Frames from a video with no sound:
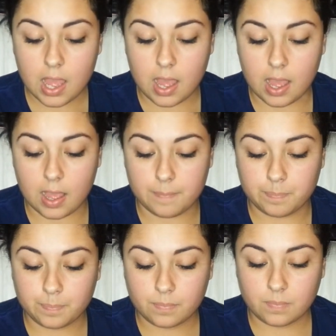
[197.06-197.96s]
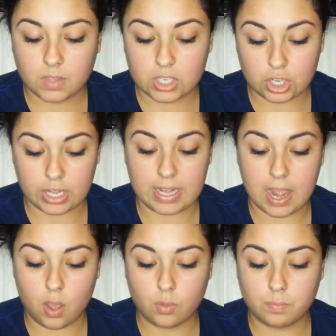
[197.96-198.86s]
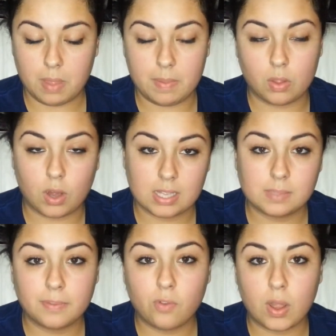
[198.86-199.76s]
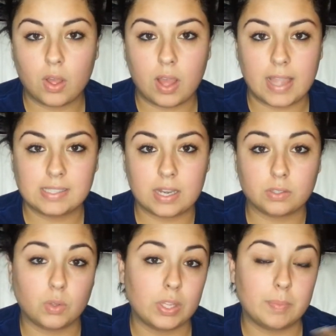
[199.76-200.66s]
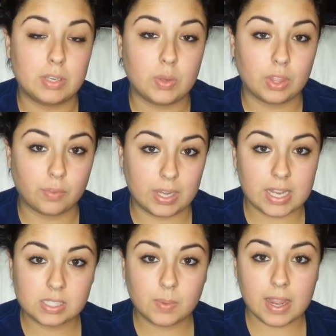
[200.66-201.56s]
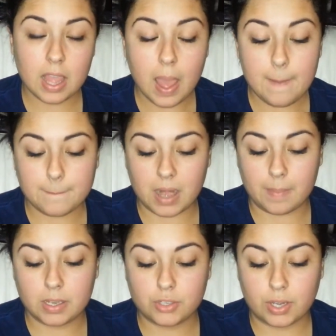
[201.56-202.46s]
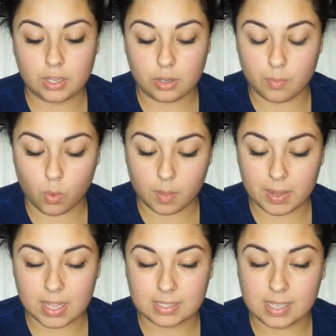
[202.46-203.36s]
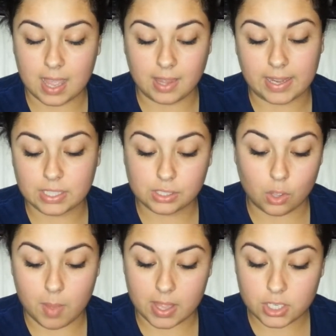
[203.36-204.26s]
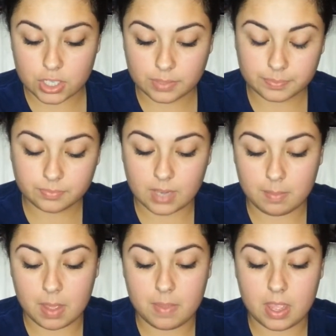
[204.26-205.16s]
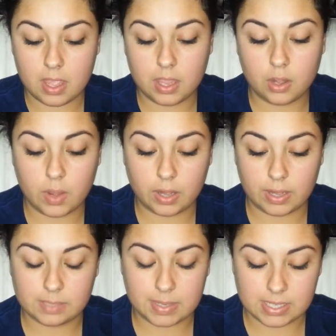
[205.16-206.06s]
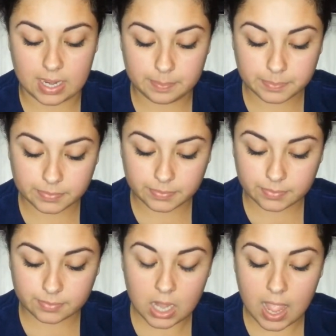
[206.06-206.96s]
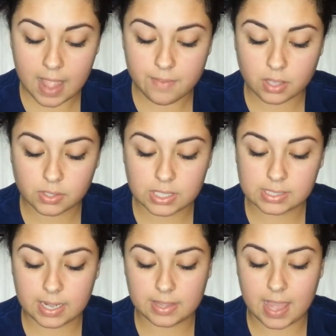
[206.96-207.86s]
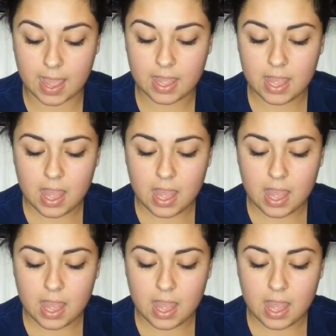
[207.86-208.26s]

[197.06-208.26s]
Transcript: Um, starting now, maybe because before I said I was only going to be doing three days a week, but I'm going to try to do more because I like it so much and maybe, you know, increase my time. I've also decided that